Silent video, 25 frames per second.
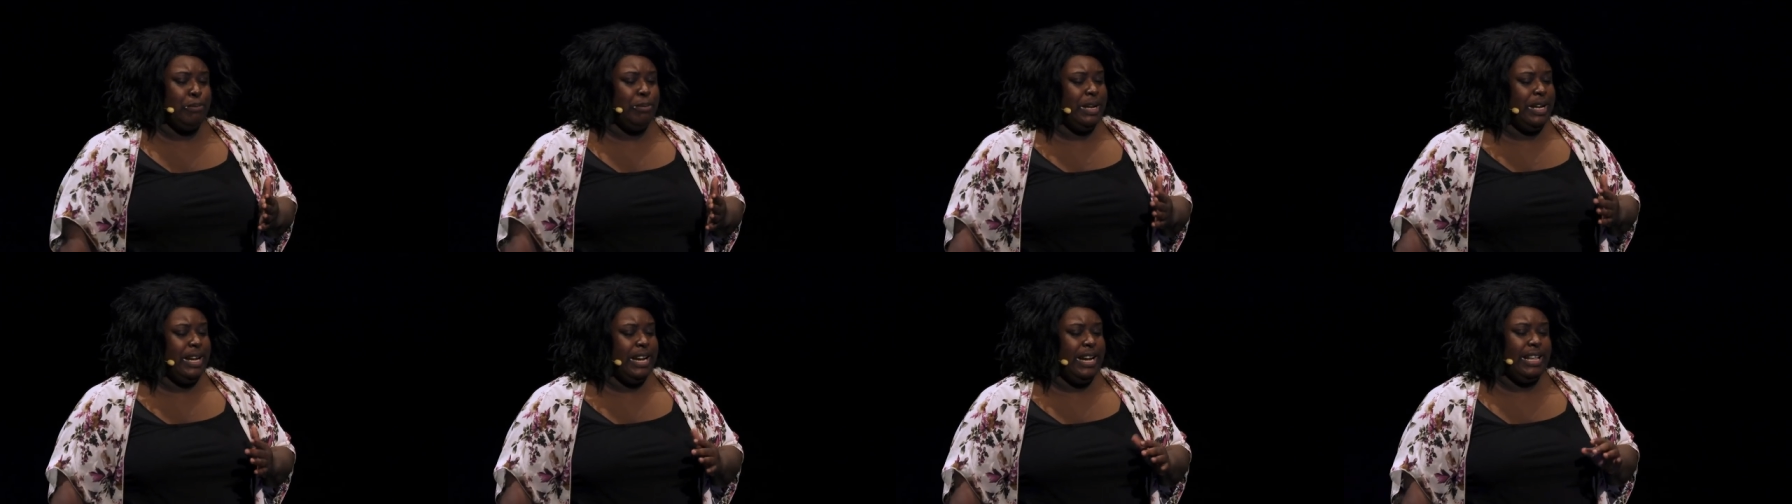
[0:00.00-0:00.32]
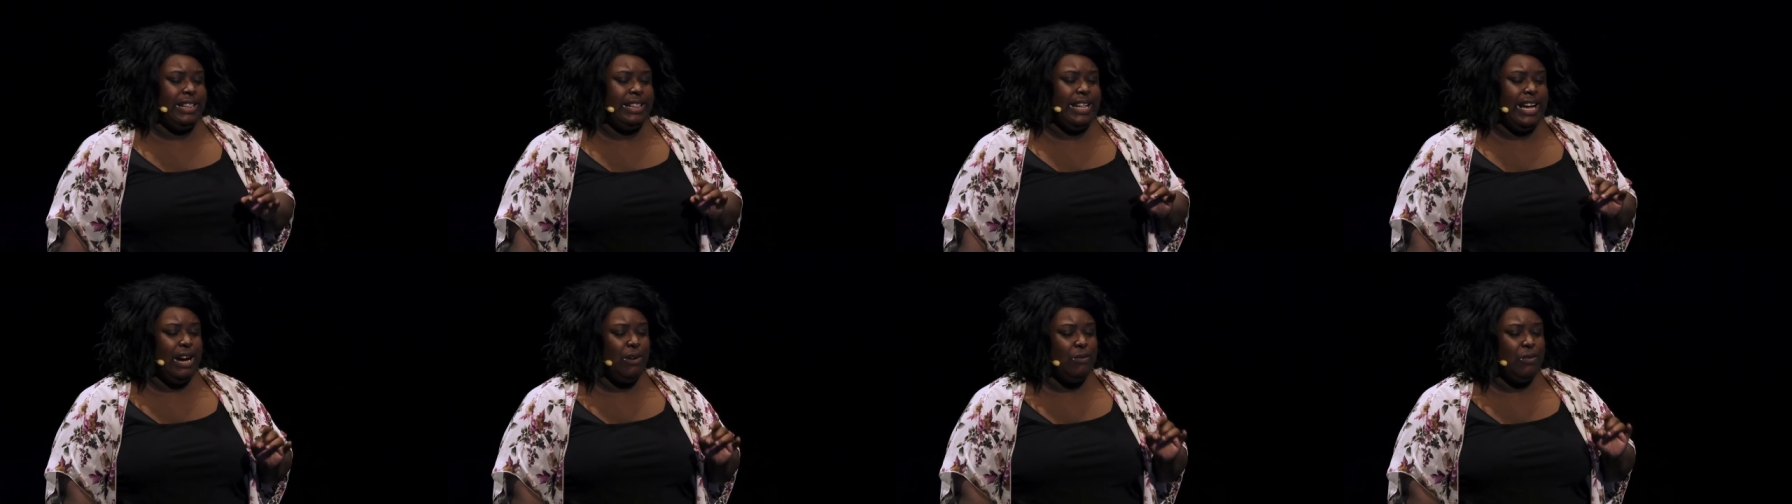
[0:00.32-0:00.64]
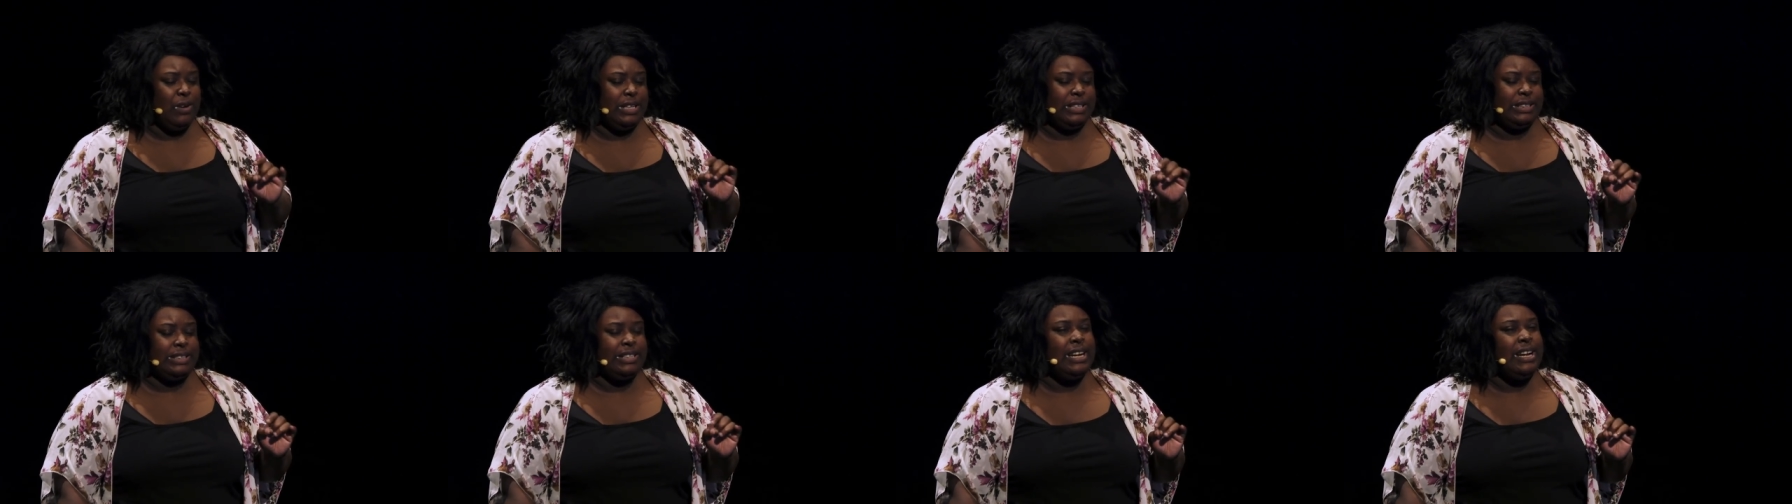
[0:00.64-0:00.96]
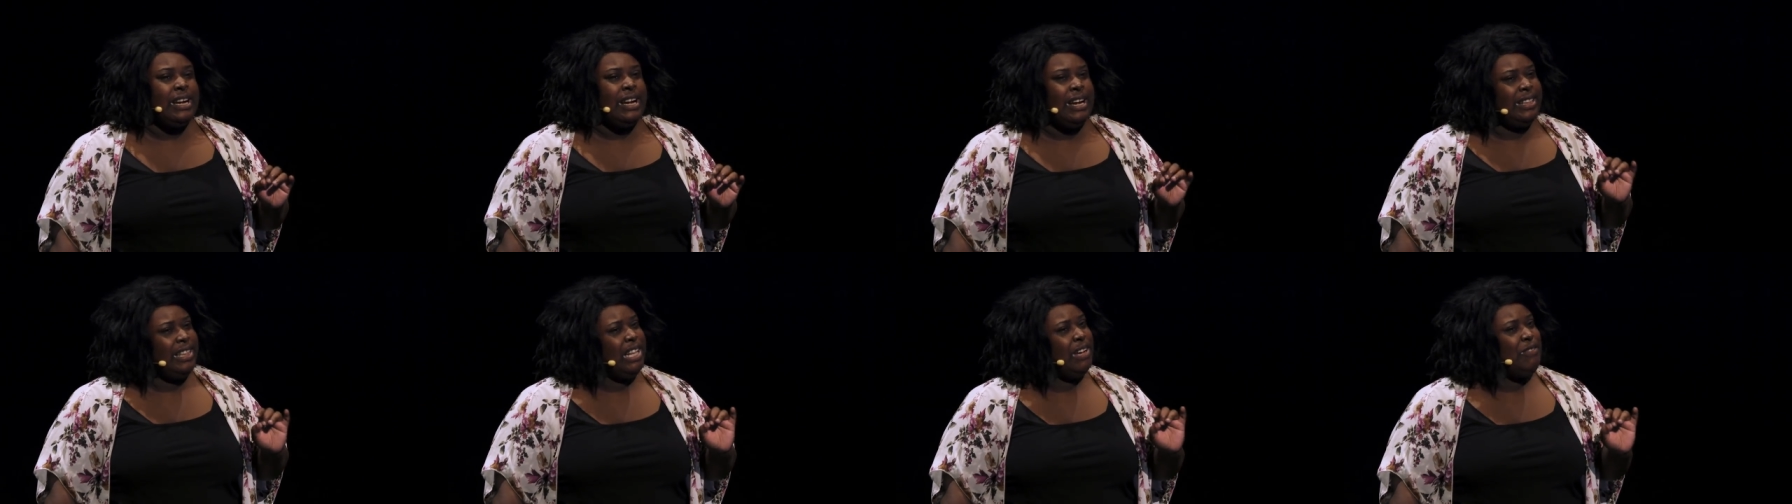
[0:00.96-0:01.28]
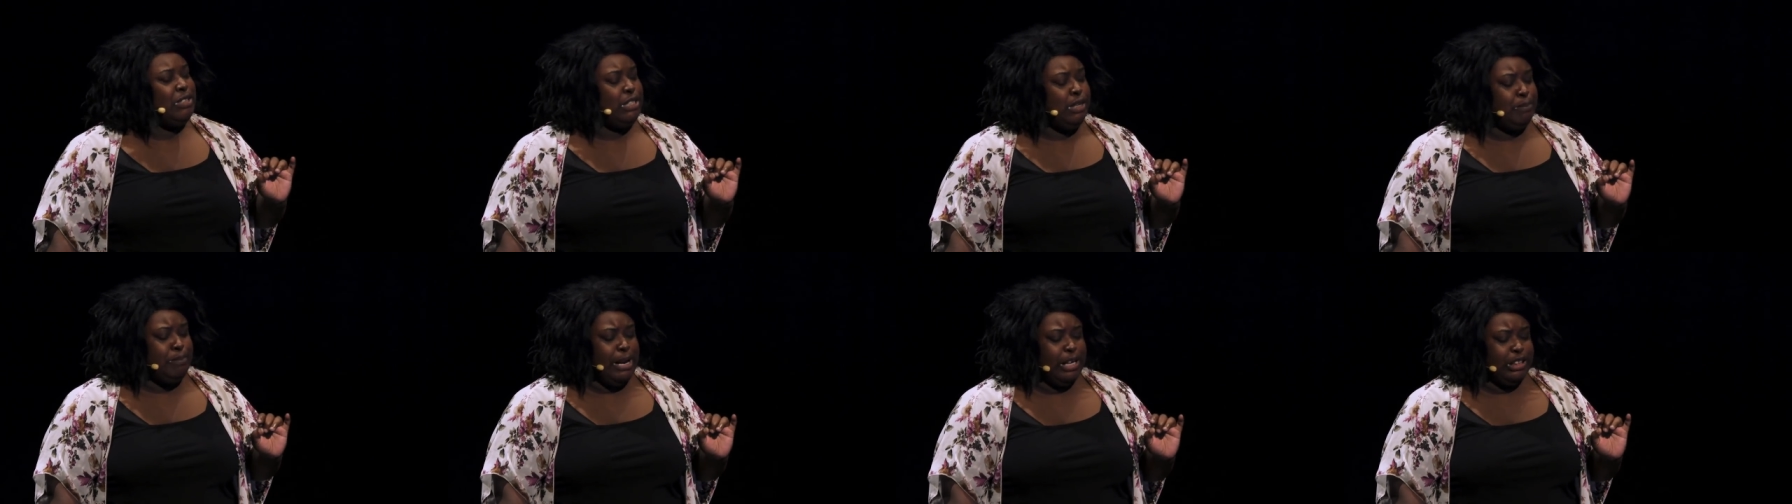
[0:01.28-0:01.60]
But yeah, that was
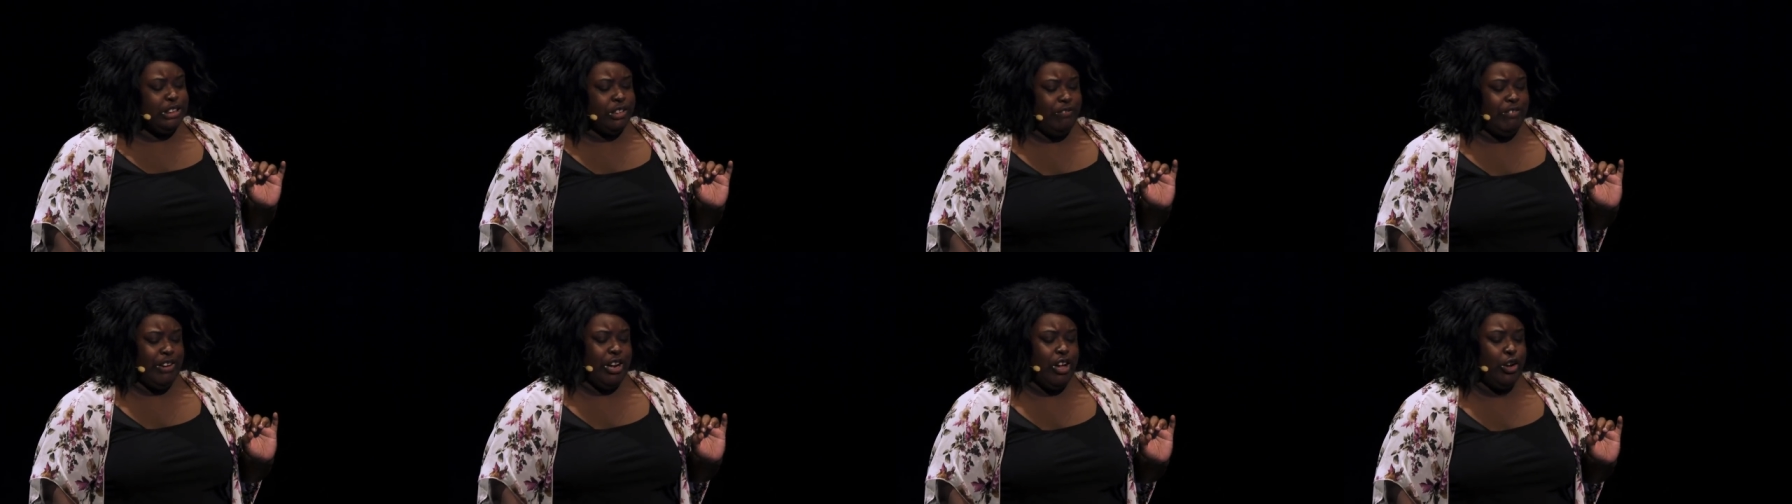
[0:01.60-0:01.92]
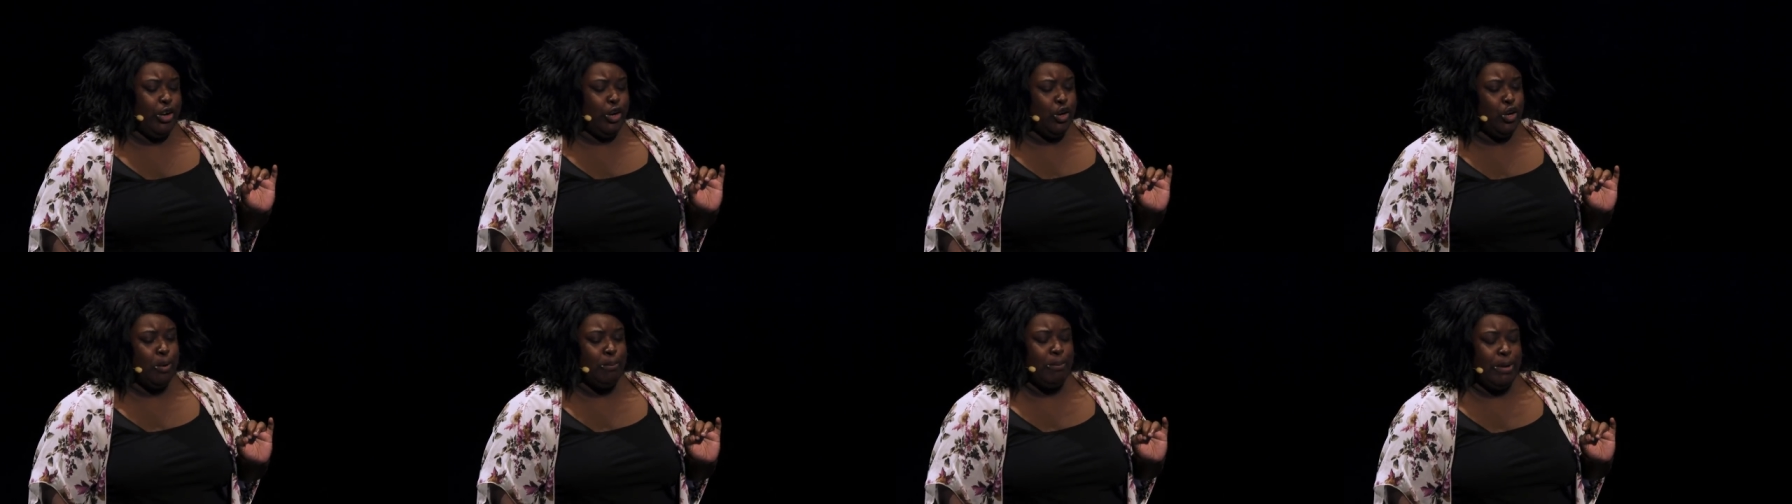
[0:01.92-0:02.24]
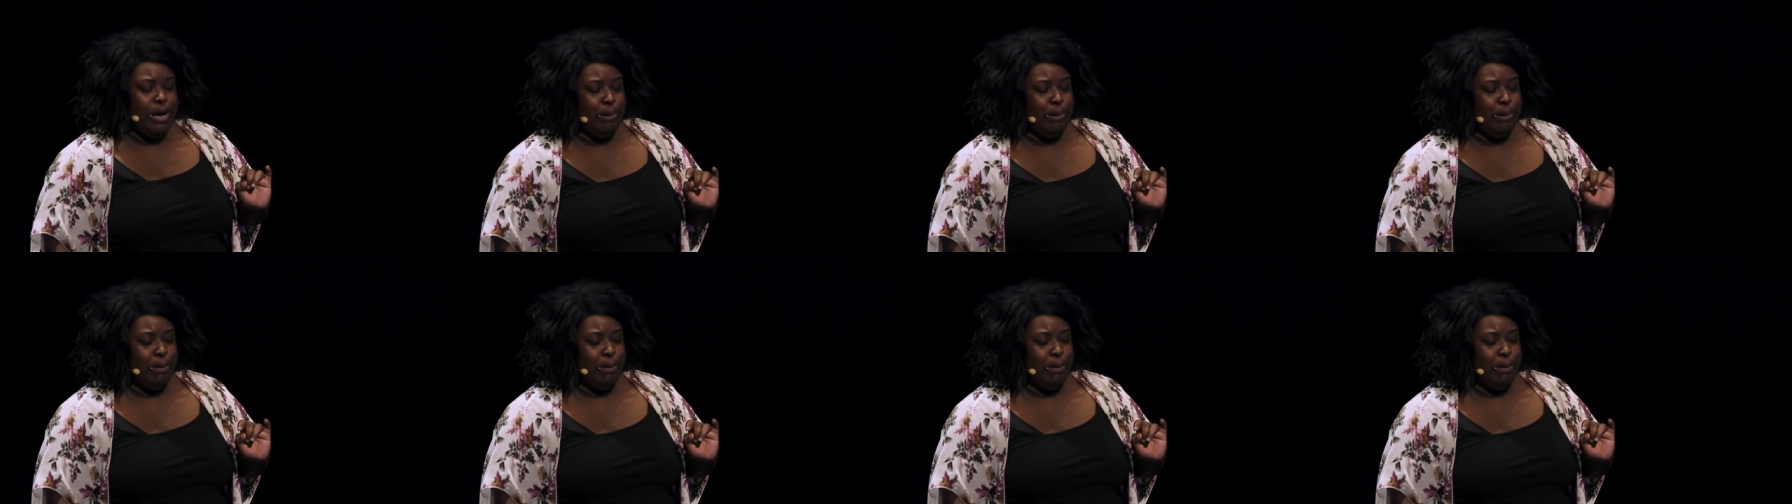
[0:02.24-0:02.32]
a major failure on